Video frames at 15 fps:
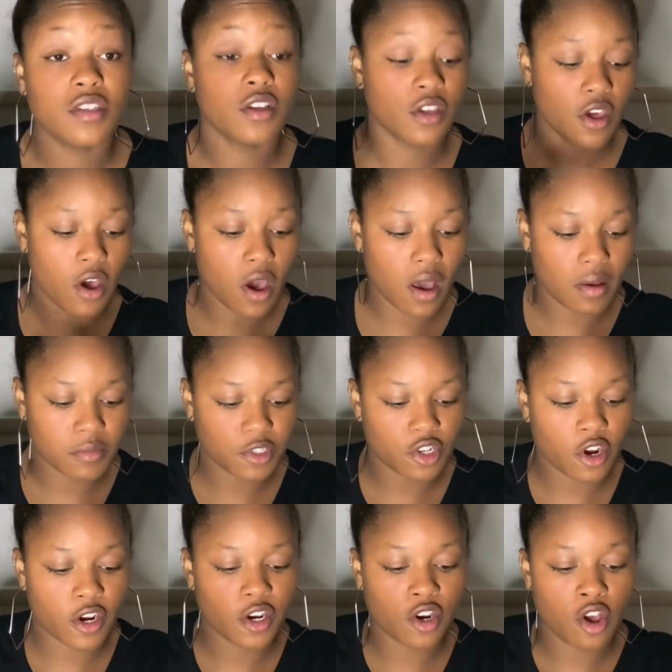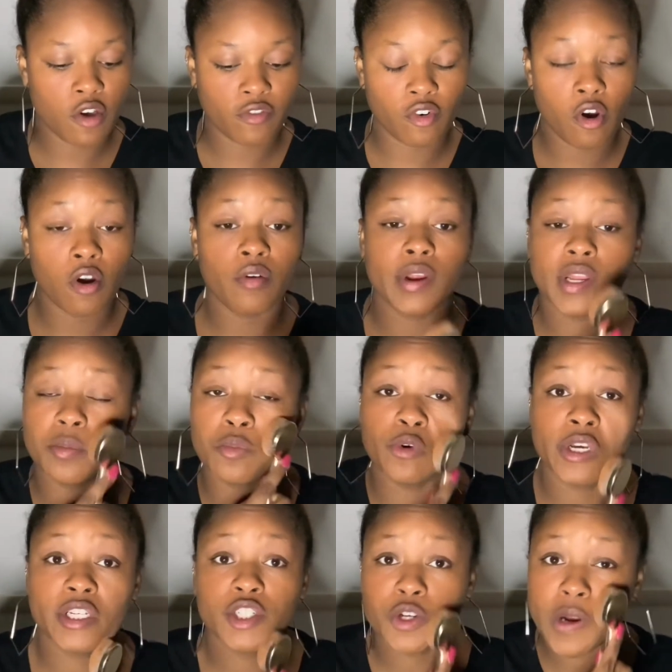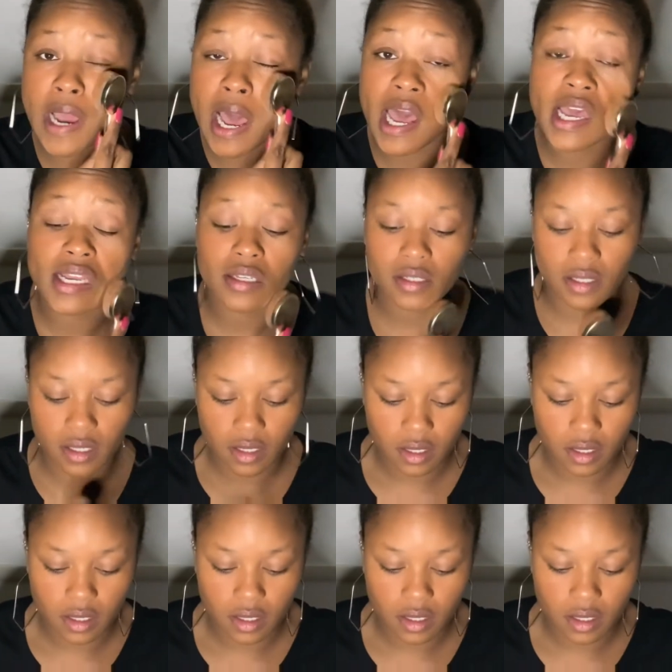y'all, I'm starting off already moisturized.